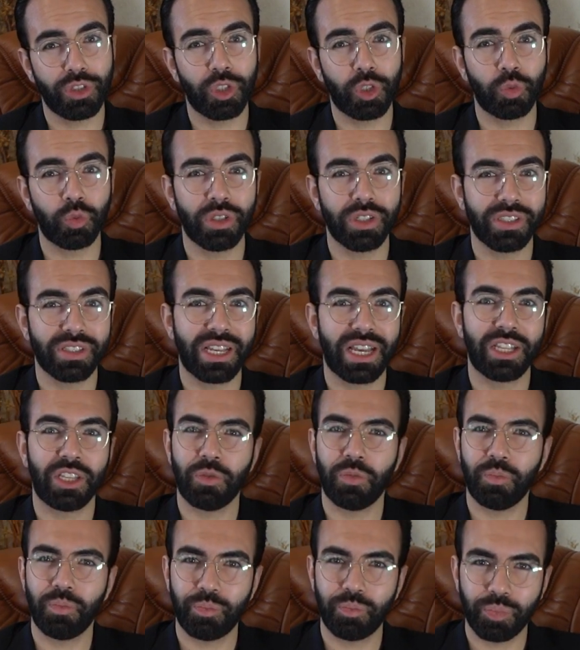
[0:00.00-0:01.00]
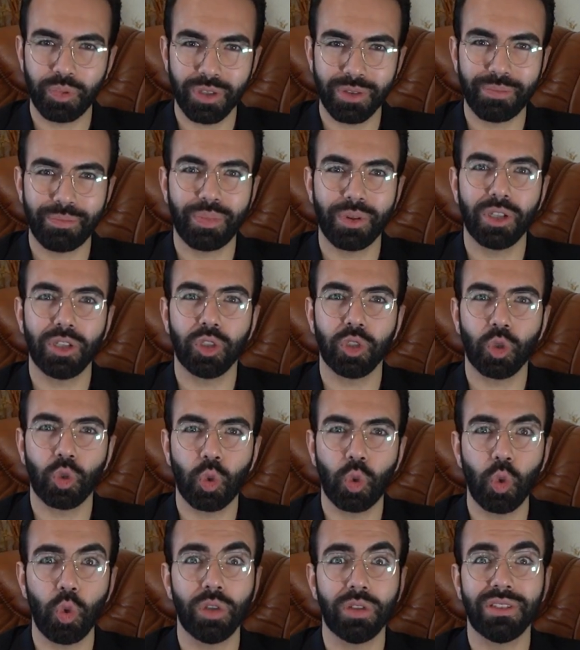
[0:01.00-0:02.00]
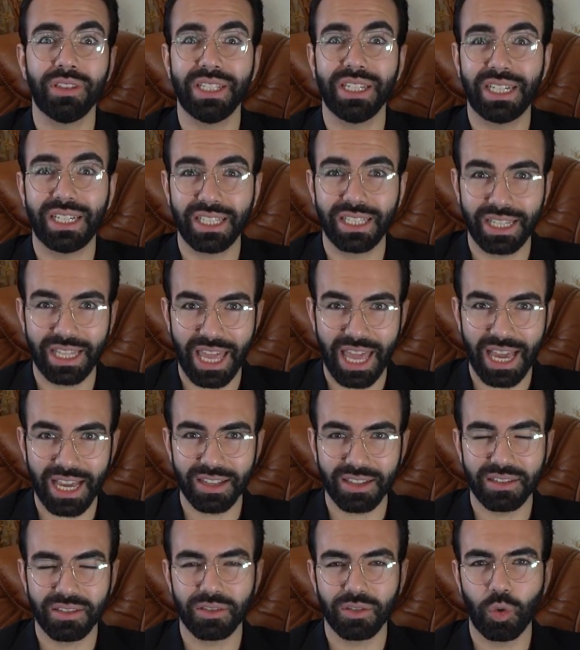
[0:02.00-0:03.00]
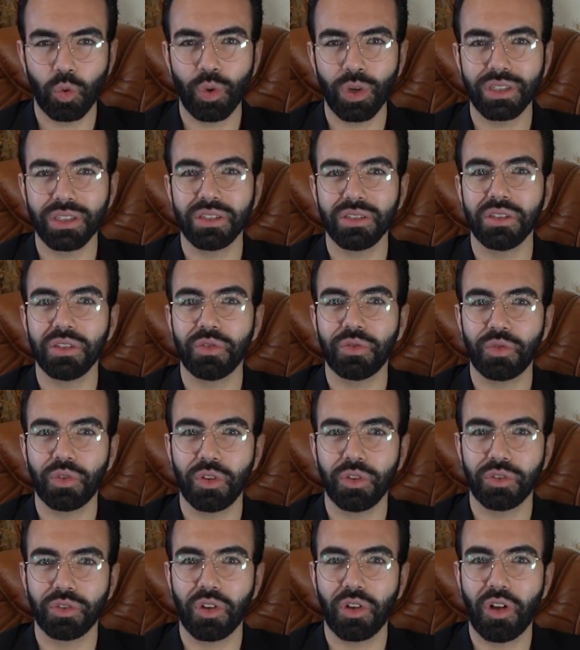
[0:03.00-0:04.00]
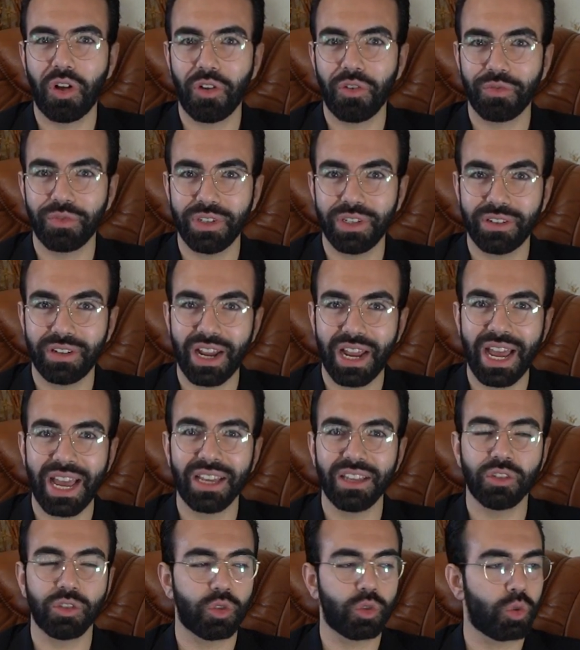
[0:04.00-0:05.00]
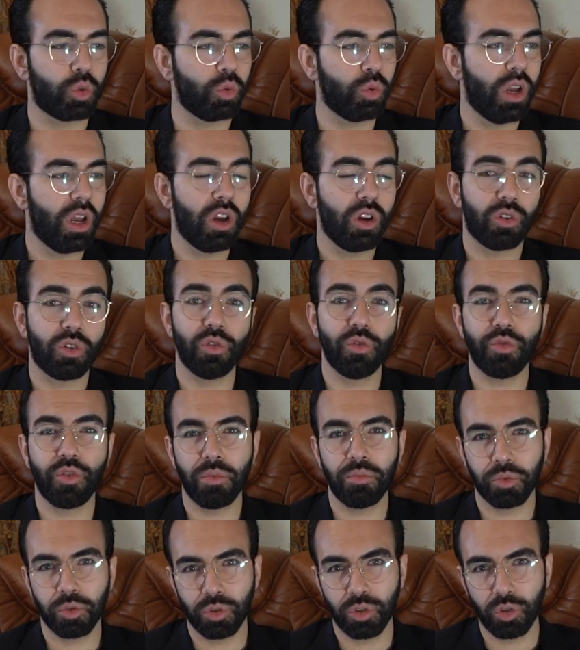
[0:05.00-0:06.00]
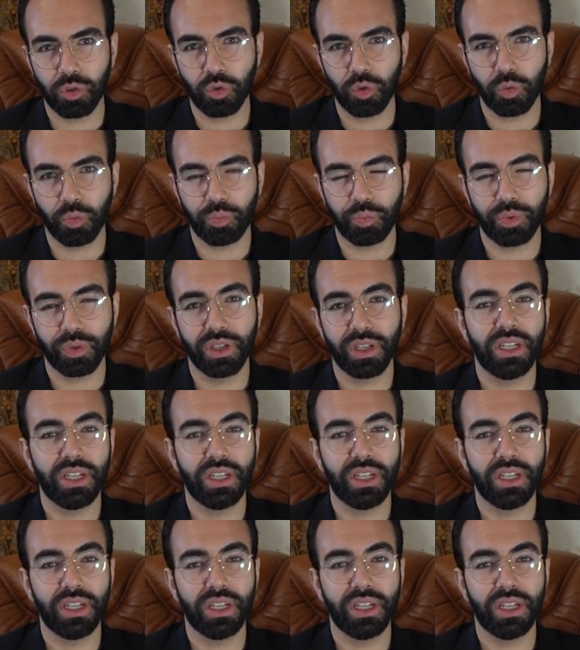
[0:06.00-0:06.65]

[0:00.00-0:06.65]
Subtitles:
it was that people could neglect what is in front of their eyes to conform to the group.